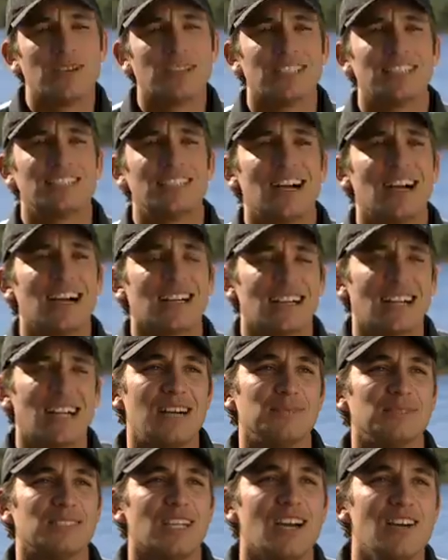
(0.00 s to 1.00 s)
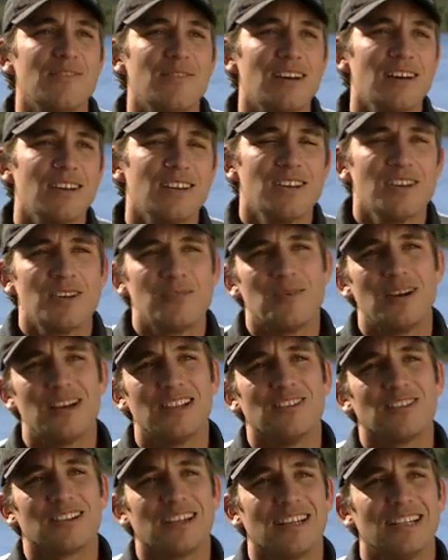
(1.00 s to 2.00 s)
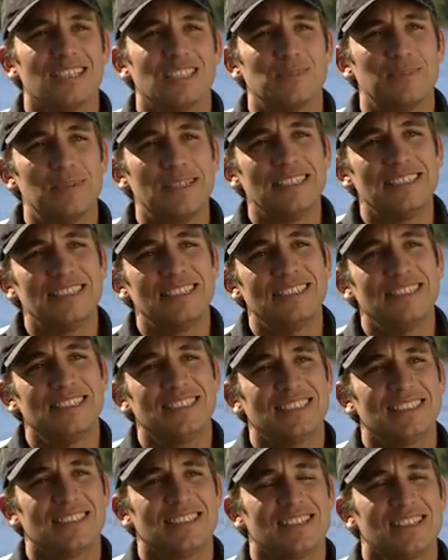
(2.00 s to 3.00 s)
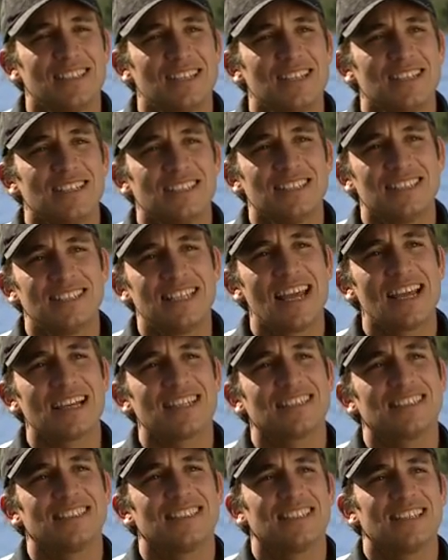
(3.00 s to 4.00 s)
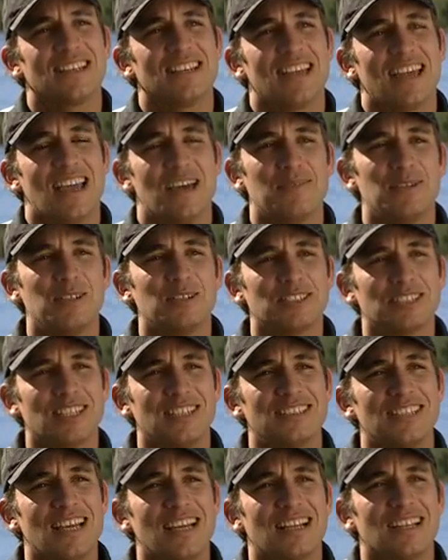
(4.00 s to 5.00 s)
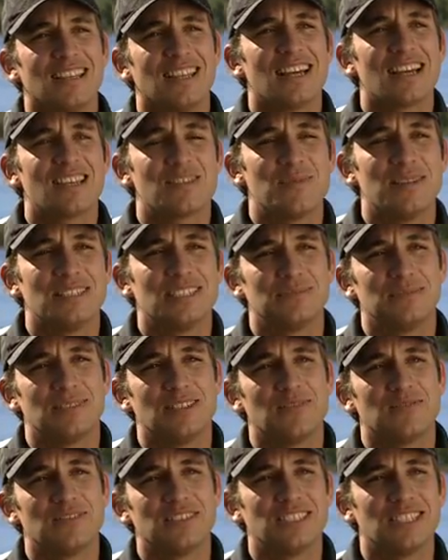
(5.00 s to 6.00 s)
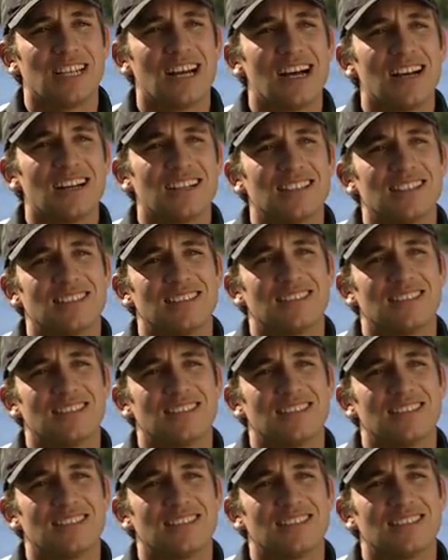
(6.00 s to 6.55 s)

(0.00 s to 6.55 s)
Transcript: when the shark comes over, we're looking at species, sex, and we also take a length measurement of the shark.